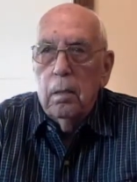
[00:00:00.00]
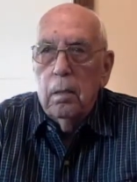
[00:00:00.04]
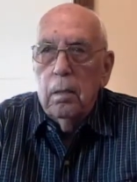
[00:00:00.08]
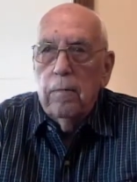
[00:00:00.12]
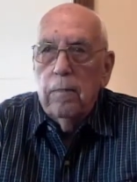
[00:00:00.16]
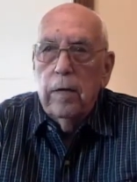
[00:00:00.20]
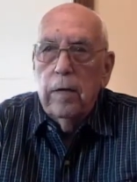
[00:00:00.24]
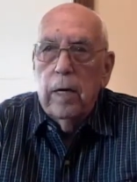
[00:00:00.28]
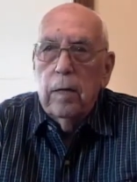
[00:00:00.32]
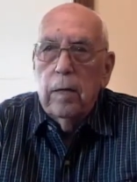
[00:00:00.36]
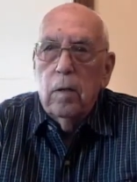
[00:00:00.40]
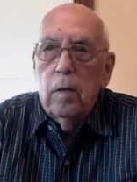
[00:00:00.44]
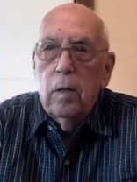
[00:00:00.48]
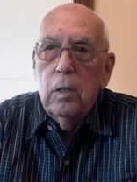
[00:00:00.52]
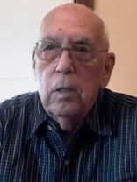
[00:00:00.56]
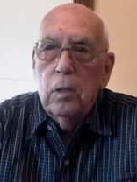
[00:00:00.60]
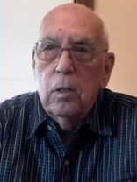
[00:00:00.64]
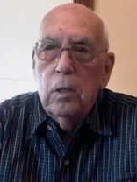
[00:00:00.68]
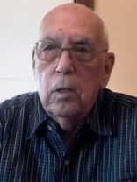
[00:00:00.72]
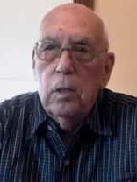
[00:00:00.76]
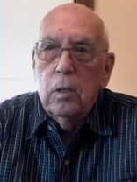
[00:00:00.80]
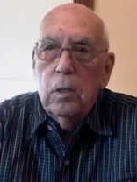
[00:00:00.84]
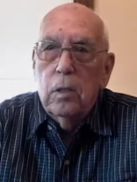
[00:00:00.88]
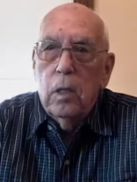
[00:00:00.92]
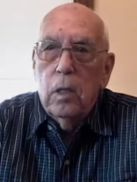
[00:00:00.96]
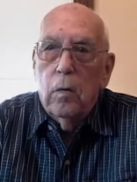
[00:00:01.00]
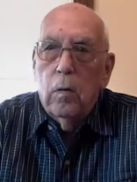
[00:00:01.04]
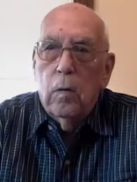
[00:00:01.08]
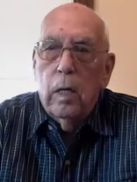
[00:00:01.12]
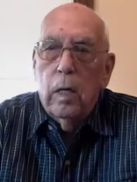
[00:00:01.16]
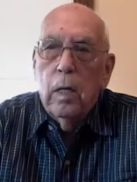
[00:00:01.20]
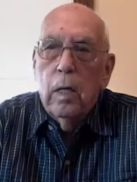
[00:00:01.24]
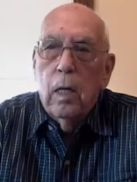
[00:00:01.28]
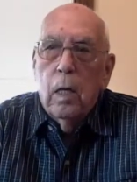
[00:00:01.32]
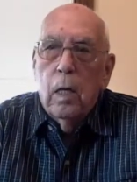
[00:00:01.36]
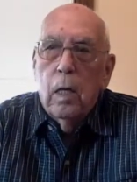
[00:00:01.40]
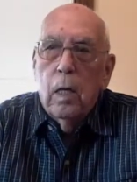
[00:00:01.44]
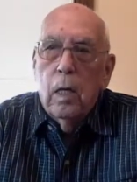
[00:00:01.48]
of the veterans and so on.
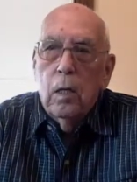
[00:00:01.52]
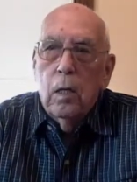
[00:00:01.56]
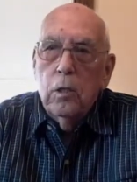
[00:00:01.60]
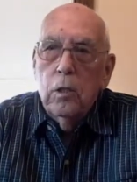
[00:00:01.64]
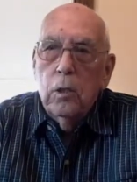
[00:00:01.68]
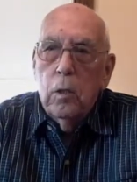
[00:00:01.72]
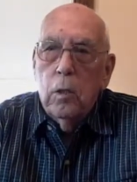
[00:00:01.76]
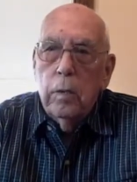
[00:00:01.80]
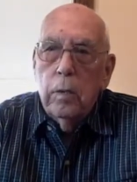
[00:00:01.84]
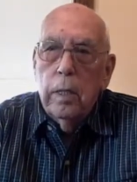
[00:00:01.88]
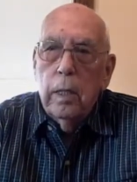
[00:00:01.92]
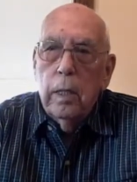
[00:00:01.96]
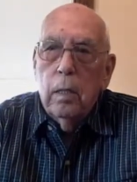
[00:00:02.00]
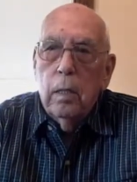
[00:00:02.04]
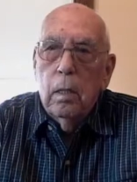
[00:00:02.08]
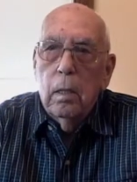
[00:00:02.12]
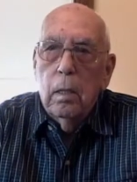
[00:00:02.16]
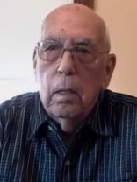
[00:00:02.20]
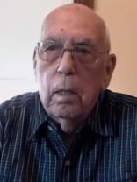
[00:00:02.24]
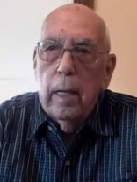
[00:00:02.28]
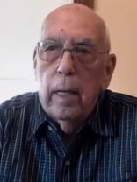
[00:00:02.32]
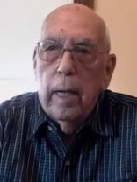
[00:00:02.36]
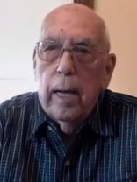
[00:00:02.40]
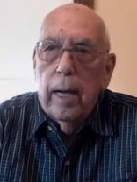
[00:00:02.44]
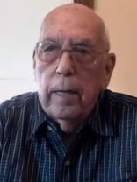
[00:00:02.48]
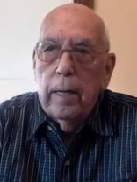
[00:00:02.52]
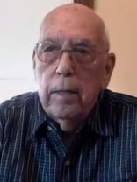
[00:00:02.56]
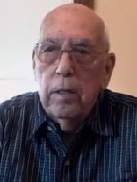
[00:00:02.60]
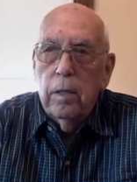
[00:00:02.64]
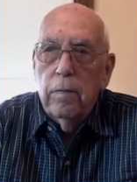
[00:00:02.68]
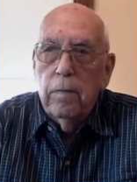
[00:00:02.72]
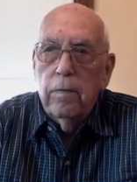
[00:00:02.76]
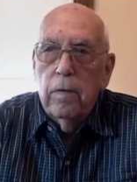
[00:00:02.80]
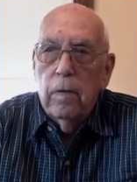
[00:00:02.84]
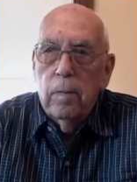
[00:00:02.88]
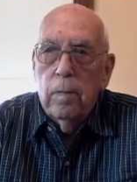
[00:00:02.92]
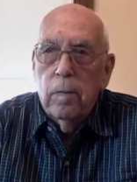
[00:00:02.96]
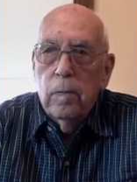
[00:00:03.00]
So they're
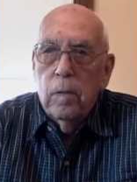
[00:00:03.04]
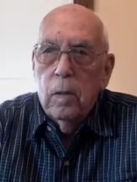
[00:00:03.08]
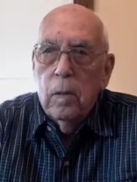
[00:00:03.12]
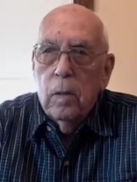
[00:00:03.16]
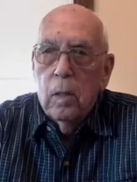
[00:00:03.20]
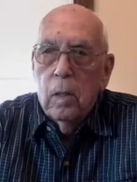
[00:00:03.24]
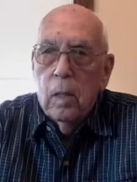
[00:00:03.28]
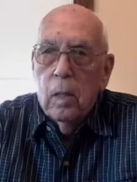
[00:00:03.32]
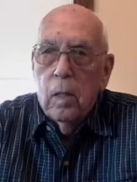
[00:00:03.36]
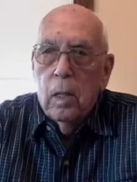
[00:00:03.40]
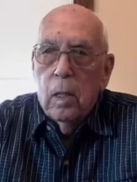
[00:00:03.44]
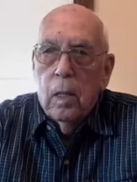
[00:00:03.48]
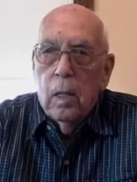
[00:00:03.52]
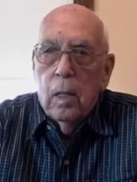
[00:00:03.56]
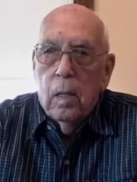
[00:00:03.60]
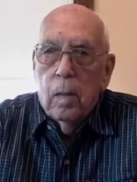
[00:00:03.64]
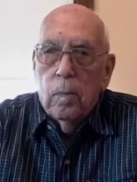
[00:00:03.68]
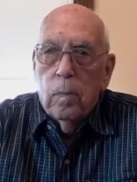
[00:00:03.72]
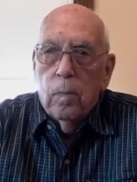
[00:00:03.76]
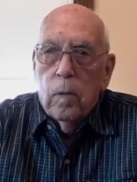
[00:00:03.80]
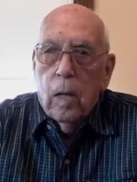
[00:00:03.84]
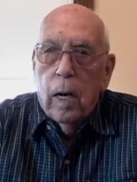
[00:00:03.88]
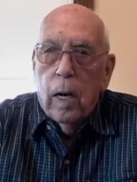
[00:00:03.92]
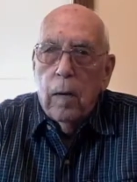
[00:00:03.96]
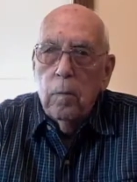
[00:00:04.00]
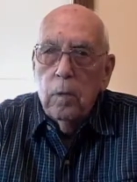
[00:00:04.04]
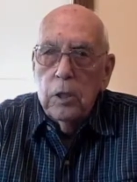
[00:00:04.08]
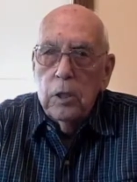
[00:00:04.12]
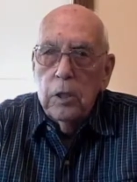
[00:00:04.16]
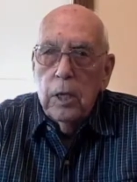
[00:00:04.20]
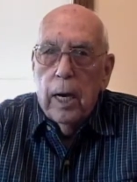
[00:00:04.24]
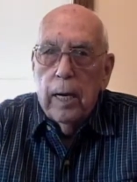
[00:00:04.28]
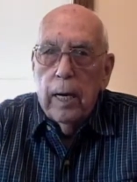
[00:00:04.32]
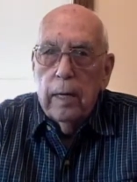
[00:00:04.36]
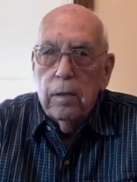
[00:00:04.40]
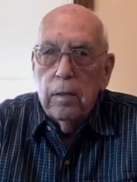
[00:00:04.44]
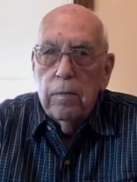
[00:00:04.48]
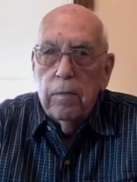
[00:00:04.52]
active. I was
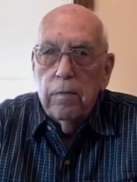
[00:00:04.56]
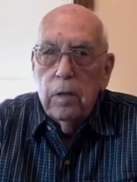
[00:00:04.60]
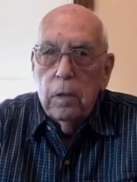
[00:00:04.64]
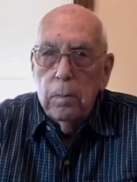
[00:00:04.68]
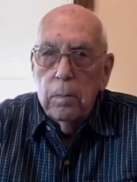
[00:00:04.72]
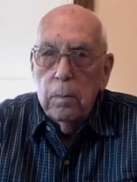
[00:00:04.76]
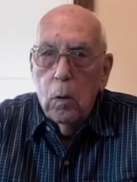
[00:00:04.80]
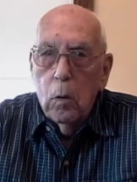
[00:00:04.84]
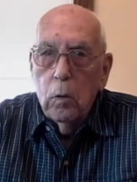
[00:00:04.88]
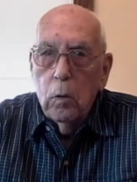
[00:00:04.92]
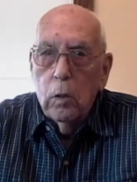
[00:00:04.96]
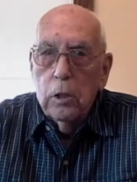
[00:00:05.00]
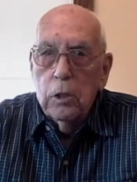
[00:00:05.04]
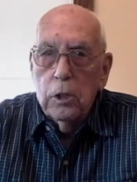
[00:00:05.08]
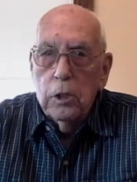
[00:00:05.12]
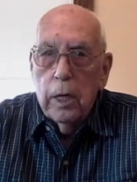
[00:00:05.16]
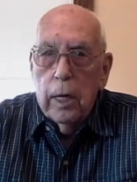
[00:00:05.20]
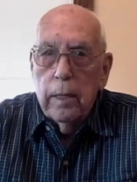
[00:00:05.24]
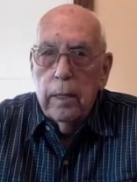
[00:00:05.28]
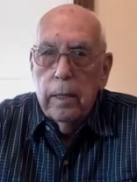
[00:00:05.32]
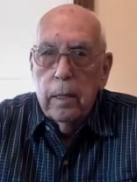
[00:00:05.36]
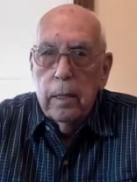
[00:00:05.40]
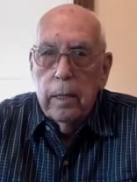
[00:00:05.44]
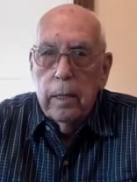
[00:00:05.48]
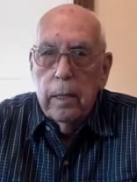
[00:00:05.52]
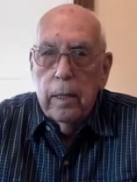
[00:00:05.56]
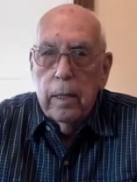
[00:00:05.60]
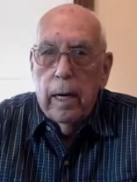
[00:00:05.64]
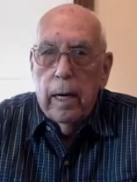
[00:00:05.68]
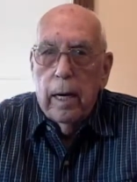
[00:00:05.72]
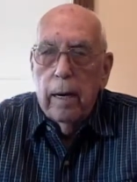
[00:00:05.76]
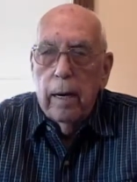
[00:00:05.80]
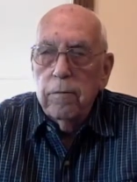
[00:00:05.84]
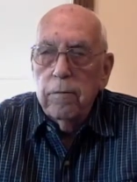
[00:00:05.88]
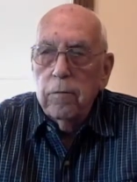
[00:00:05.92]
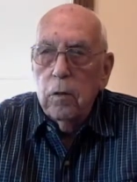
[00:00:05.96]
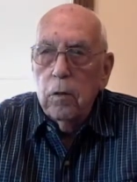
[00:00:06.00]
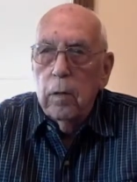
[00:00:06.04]
active in motorcycling
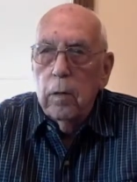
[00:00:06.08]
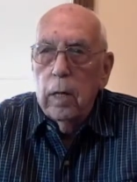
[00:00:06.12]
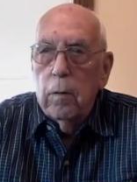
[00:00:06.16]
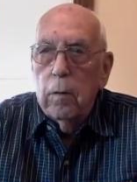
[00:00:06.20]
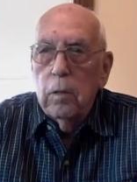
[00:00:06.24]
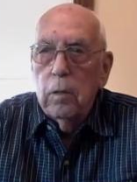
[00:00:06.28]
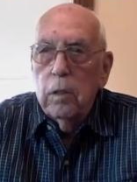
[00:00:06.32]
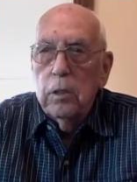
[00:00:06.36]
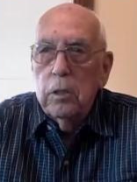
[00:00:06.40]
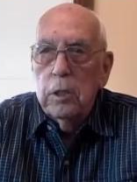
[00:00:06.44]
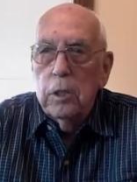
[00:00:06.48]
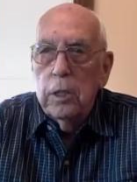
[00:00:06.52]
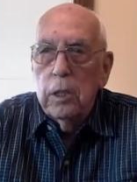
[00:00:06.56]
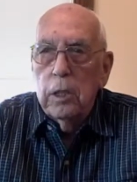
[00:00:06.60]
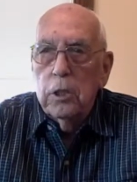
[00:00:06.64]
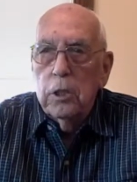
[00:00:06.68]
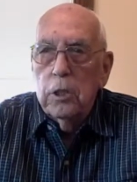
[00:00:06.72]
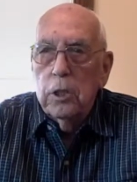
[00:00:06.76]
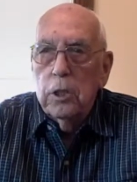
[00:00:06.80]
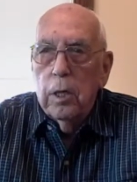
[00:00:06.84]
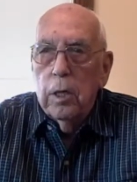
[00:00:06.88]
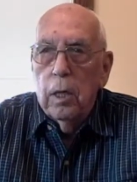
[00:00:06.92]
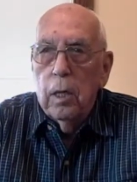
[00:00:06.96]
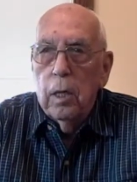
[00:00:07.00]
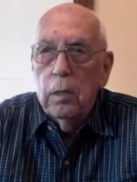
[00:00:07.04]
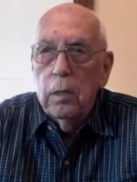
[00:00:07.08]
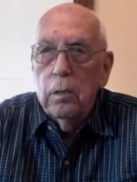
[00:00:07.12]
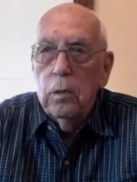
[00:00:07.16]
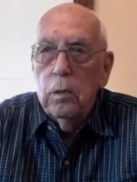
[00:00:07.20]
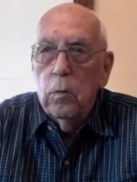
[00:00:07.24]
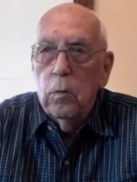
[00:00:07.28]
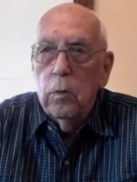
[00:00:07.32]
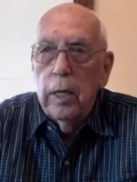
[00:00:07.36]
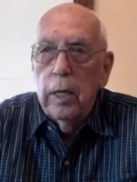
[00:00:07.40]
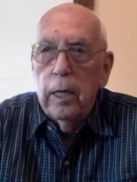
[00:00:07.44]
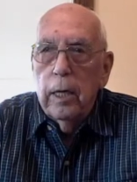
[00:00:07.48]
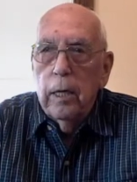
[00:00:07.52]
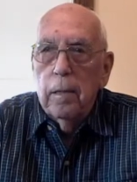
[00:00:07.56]
after I was discharged. We
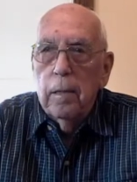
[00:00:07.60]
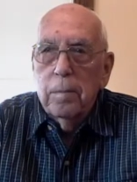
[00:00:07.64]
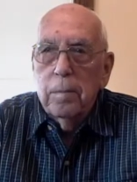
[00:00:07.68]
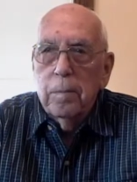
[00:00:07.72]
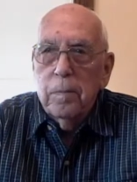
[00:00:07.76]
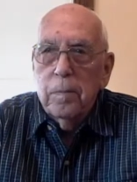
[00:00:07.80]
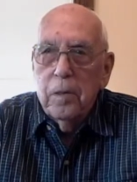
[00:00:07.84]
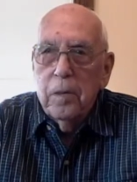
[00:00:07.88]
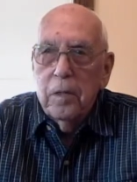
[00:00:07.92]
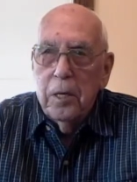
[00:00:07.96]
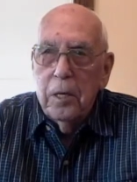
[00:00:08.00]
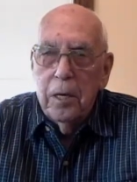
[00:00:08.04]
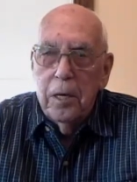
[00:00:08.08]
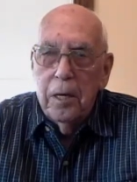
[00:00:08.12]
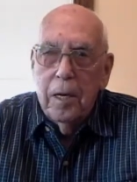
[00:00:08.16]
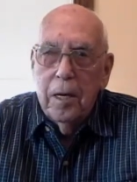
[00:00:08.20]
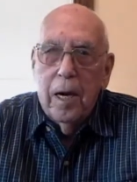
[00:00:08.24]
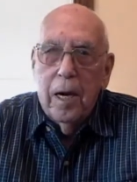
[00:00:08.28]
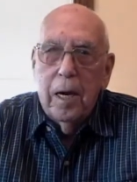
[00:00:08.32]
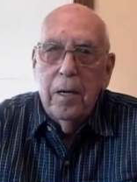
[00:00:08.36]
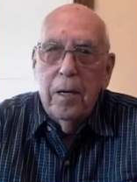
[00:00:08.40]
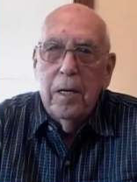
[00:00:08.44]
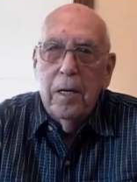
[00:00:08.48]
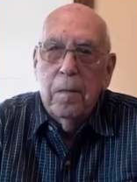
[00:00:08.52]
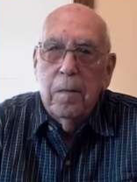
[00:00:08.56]
were you? Yeah,